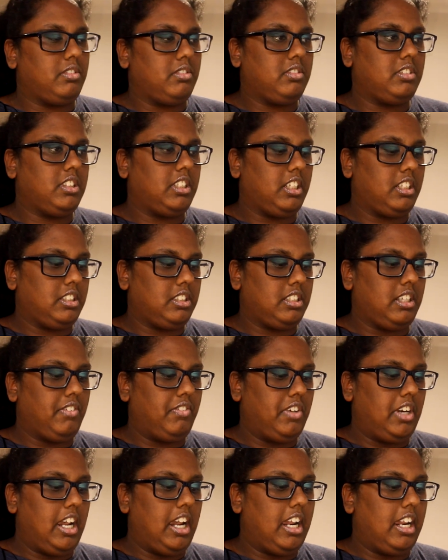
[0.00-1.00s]
Six,
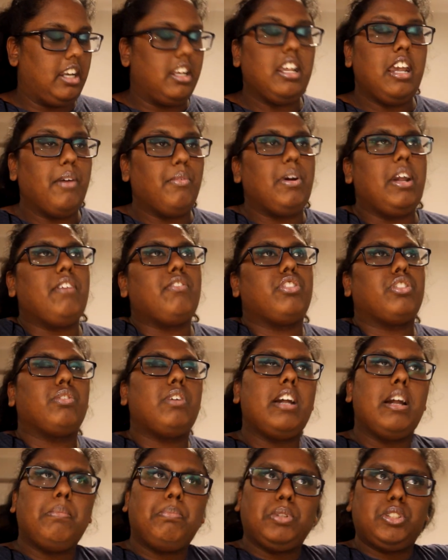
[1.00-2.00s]
seven, eight. Yeah, we have
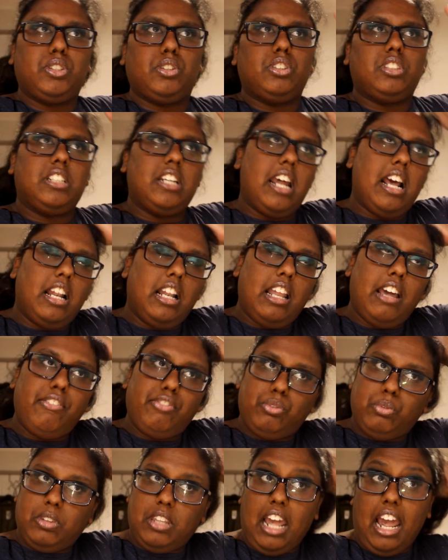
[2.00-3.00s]
three episodes now
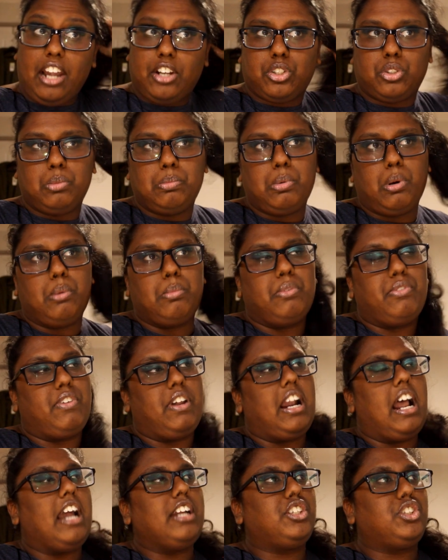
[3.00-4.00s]
left with actual Boba
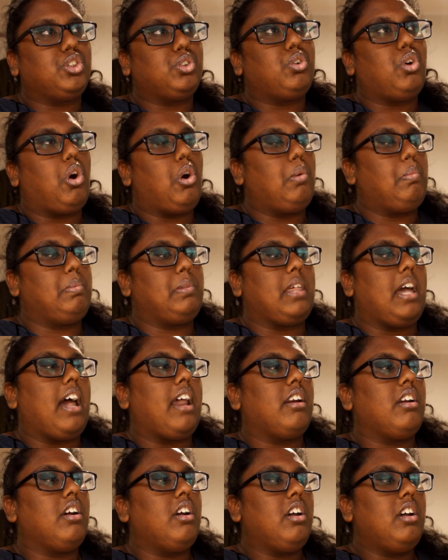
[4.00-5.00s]
Fett. I do hope
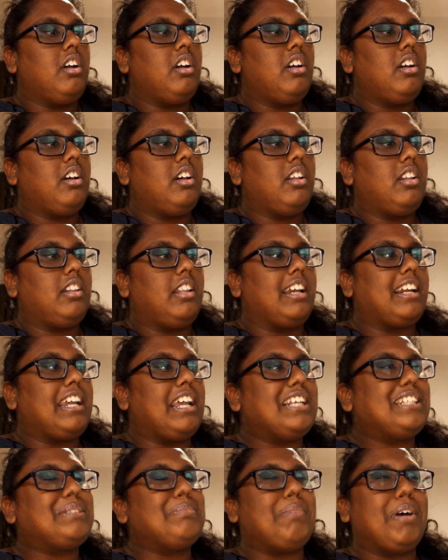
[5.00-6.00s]
that, like,
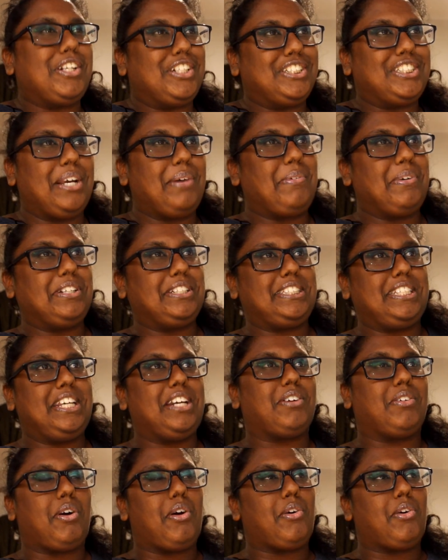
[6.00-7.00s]
as much as I want to see
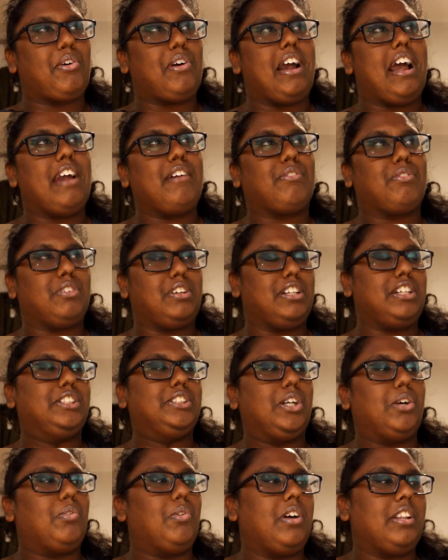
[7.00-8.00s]
Grogu, I really
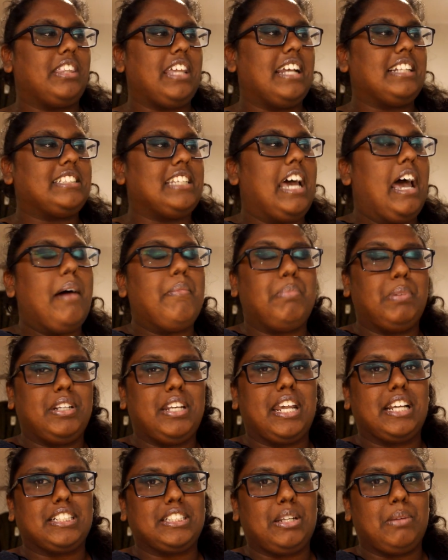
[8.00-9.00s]
don't want that to happen
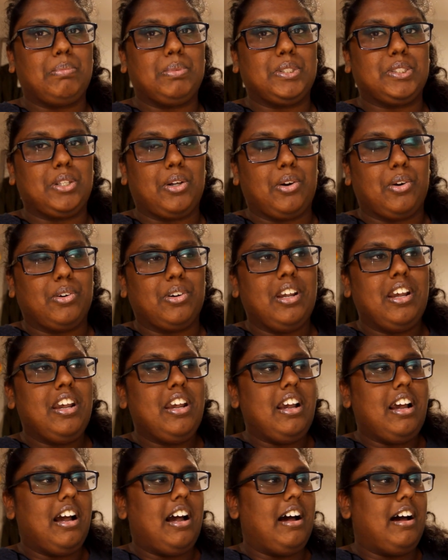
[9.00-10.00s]
next episode.
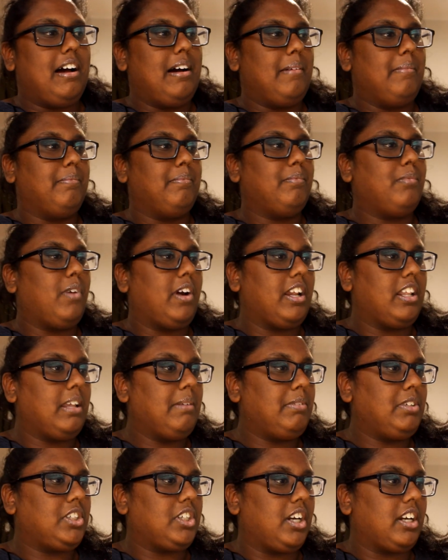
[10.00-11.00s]
Wait, let
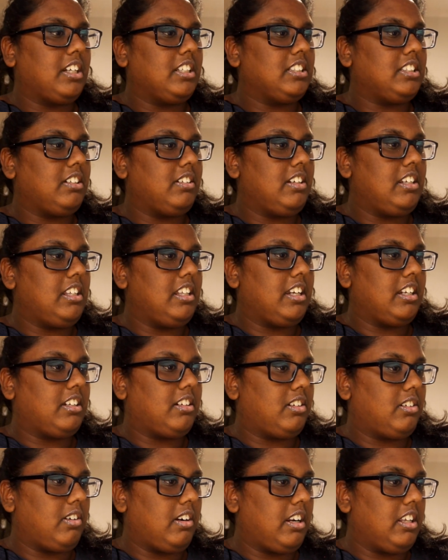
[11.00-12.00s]
me check. Is there any,
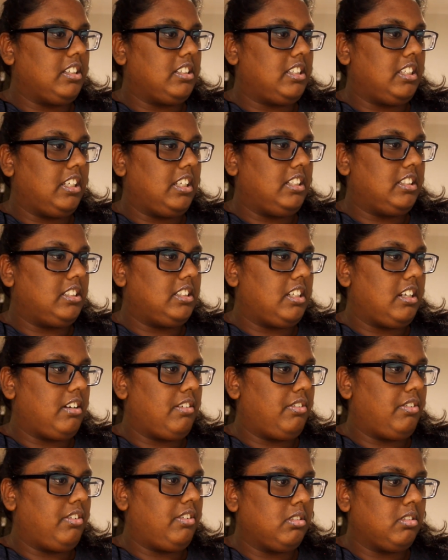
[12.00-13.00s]
like, credit scene
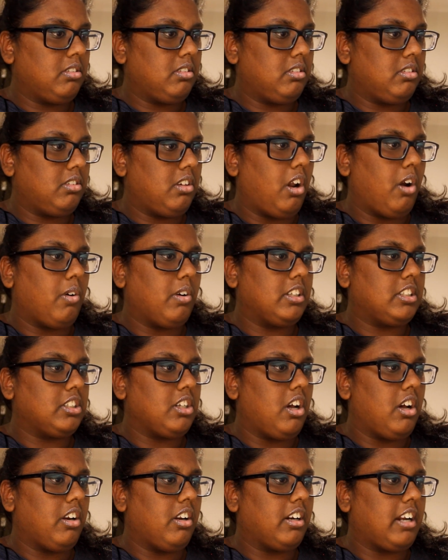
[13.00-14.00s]
stuff? No, it's
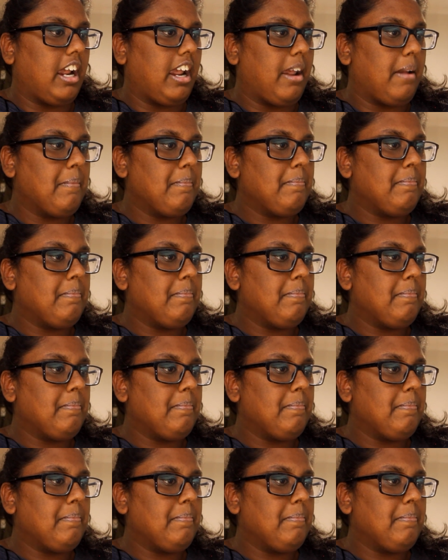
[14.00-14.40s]
not. Okay.